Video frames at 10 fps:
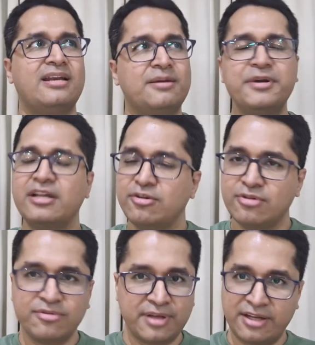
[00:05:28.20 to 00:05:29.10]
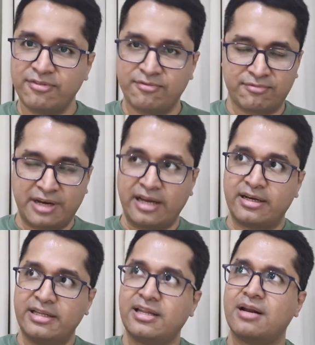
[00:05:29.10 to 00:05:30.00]
let me tell you this very
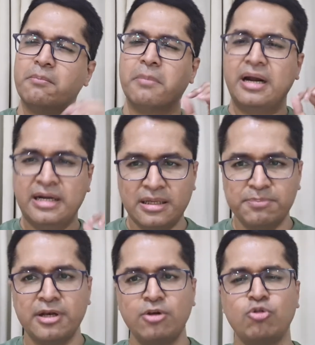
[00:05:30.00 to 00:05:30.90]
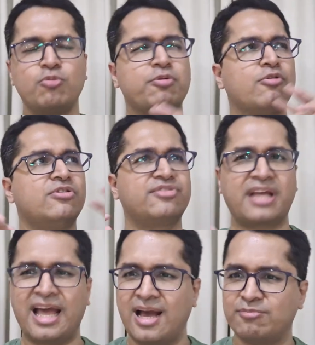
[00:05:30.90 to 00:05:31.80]
frankly there are multiple loopholes
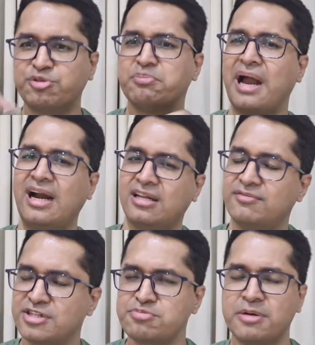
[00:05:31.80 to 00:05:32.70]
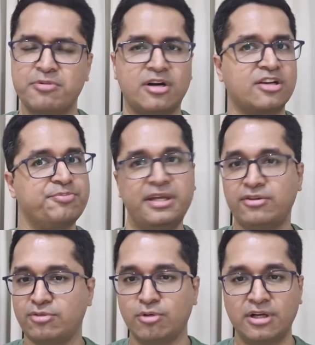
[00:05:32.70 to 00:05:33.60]
scams bad investment products being
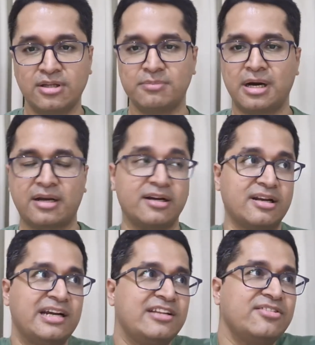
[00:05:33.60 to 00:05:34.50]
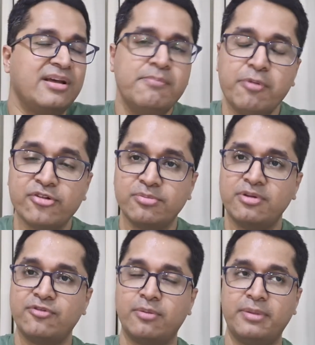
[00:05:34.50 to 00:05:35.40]
sold in the market it is
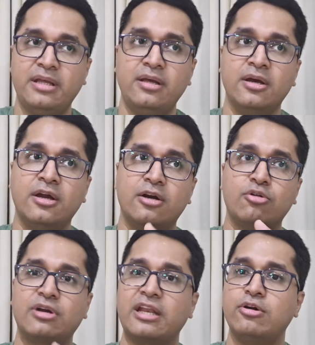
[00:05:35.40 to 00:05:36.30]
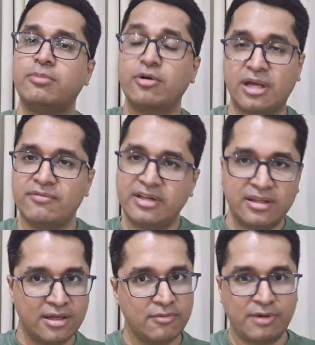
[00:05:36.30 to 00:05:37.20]
impossible for me to tell you about
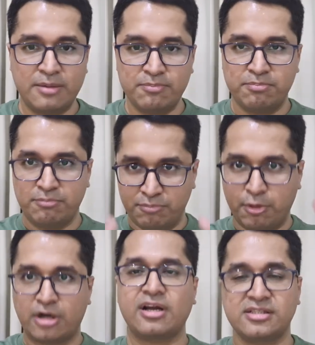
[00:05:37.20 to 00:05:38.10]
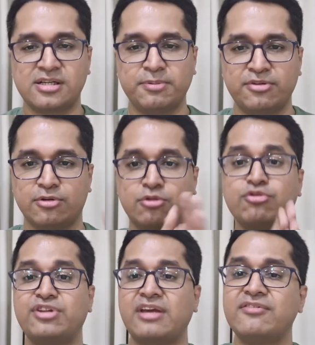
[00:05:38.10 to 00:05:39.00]
everything in one podcast episode. To
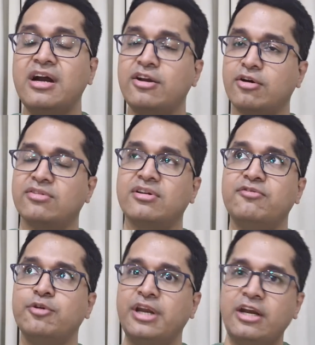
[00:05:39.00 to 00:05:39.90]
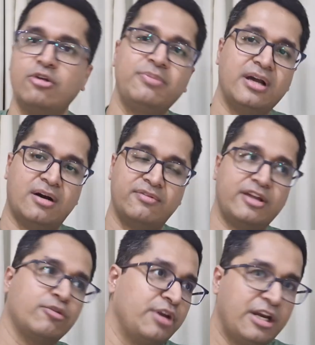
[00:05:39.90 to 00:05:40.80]
safeguard yourself, you need to be
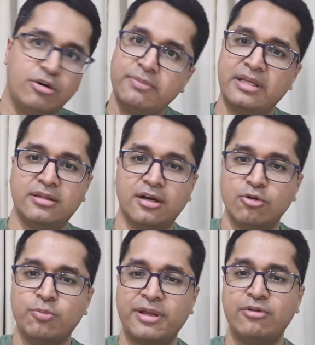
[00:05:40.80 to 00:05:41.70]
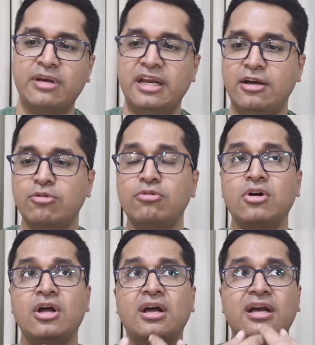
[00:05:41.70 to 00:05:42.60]
aware, you need to be in the loop, and you need to
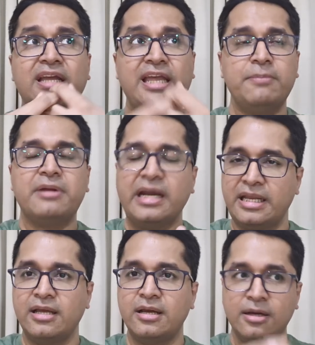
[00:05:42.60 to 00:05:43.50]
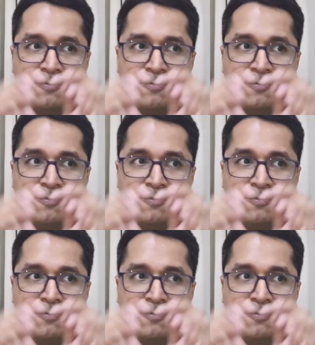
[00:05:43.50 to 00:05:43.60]
keep getting